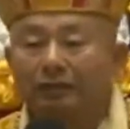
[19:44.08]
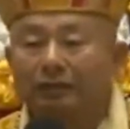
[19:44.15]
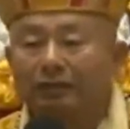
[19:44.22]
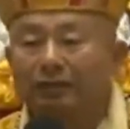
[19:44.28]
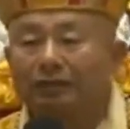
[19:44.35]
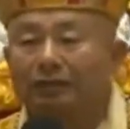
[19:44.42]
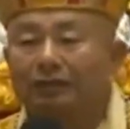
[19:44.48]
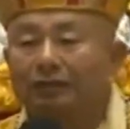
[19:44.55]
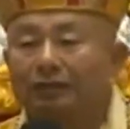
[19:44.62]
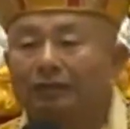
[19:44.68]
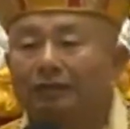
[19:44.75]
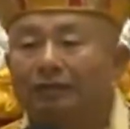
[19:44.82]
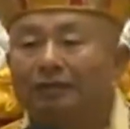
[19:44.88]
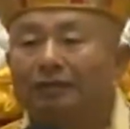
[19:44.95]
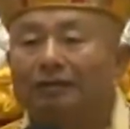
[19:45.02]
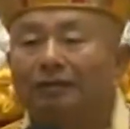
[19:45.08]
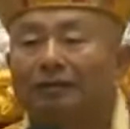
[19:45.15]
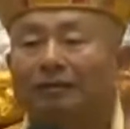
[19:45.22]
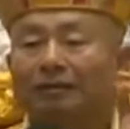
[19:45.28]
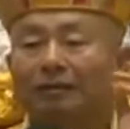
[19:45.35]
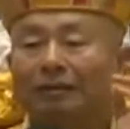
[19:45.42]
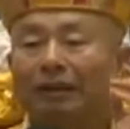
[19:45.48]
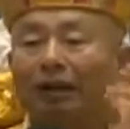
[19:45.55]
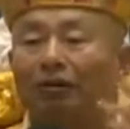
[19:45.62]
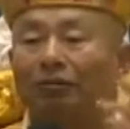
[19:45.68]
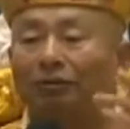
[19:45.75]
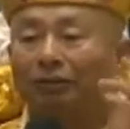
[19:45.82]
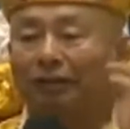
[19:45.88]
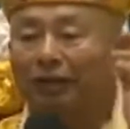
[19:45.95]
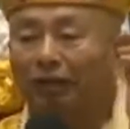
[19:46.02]
So from a
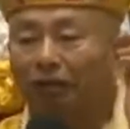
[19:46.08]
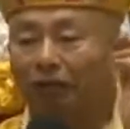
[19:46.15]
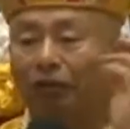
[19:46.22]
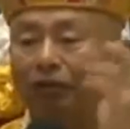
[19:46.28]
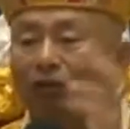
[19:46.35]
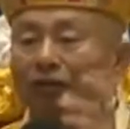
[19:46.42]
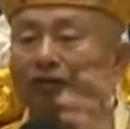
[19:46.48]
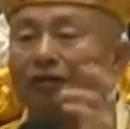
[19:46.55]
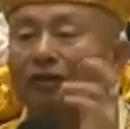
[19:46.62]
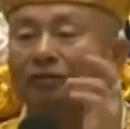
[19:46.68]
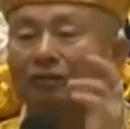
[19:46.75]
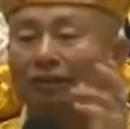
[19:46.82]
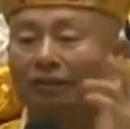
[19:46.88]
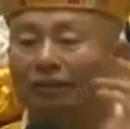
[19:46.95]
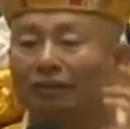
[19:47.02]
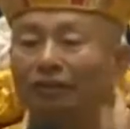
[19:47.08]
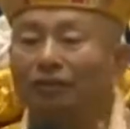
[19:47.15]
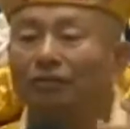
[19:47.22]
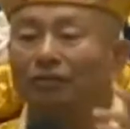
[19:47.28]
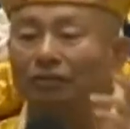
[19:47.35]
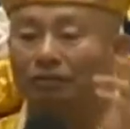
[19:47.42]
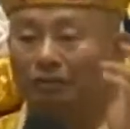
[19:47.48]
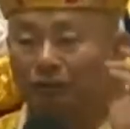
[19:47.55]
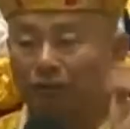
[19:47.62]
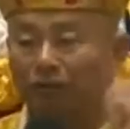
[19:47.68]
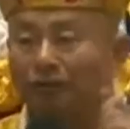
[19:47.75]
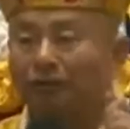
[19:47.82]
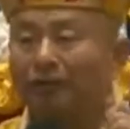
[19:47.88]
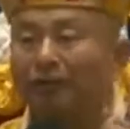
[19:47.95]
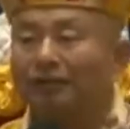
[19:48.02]
Christian,
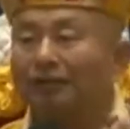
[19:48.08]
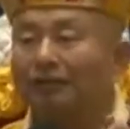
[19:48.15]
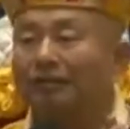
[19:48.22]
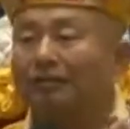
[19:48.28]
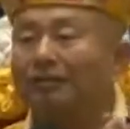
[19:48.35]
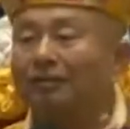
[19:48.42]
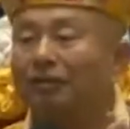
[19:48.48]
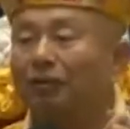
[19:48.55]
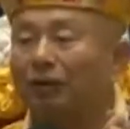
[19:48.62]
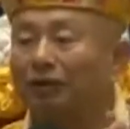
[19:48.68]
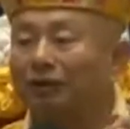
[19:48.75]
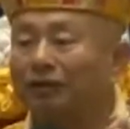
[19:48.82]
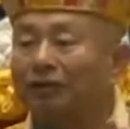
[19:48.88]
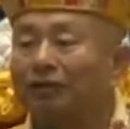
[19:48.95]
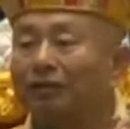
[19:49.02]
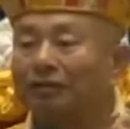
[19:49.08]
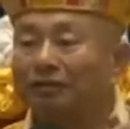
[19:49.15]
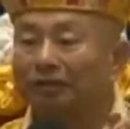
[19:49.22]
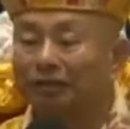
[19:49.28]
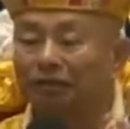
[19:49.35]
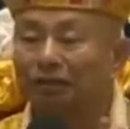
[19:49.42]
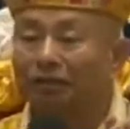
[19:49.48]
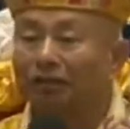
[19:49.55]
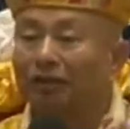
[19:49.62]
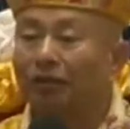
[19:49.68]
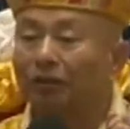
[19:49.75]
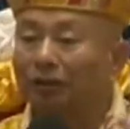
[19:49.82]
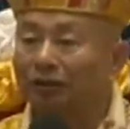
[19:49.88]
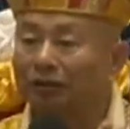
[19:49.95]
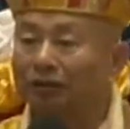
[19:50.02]
the reason I
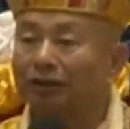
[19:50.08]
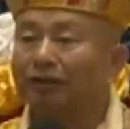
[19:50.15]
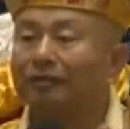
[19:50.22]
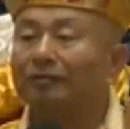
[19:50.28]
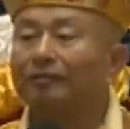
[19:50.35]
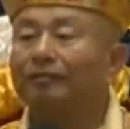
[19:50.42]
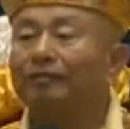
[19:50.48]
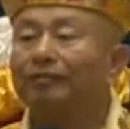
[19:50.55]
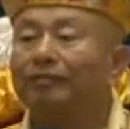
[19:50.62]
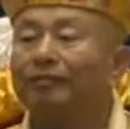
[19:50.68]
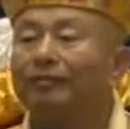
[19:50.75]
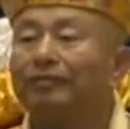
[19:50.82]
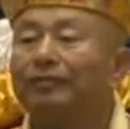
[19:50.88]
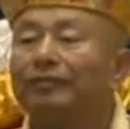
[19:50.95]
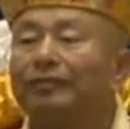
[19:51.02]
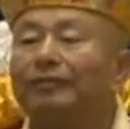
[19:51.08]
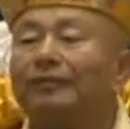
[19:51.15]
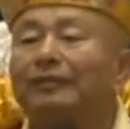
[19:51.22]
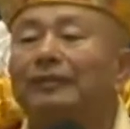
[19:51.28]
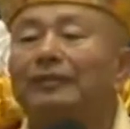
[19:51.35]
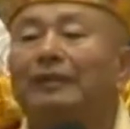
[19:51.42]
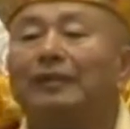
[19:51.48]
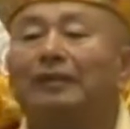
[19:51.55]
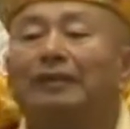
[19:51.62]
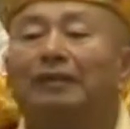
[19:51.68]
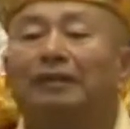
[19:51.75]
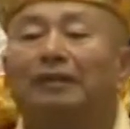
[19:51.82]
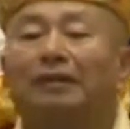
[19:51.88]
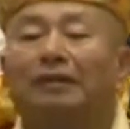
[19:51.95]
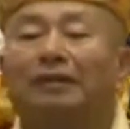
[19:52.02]
became a Taoist and
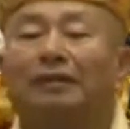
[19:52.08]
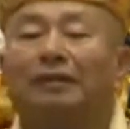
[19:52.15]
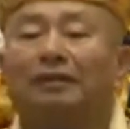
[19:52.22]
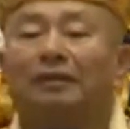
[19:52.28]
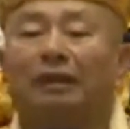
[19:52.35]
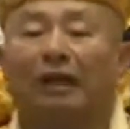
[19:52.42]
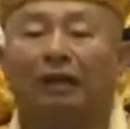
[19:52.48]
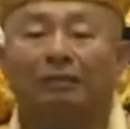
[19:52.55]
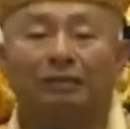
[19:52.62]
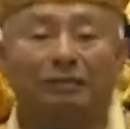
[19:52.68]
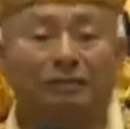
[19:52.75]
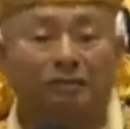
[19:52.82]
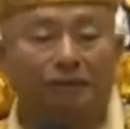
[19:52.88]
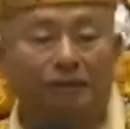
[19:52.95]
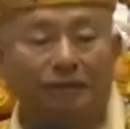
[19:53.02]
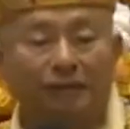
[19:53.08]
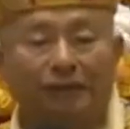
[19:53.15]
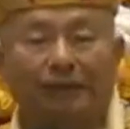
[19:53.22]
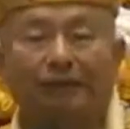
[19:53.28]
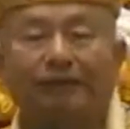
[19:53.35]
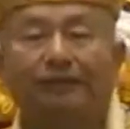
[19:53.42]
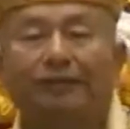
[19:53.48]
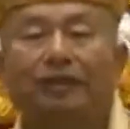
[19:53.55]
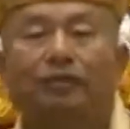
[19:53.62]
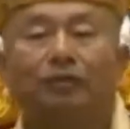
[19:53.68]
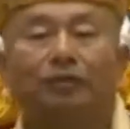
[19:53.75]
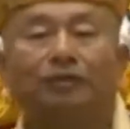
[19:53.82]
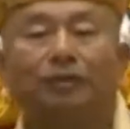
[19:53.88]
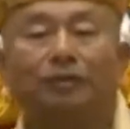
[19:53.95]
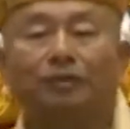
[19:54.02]
then a Buddhist from a
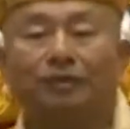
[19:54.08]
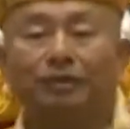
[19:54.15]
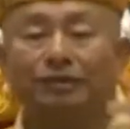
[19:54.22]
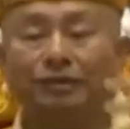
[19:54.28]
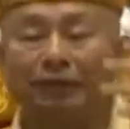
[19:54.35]
Christian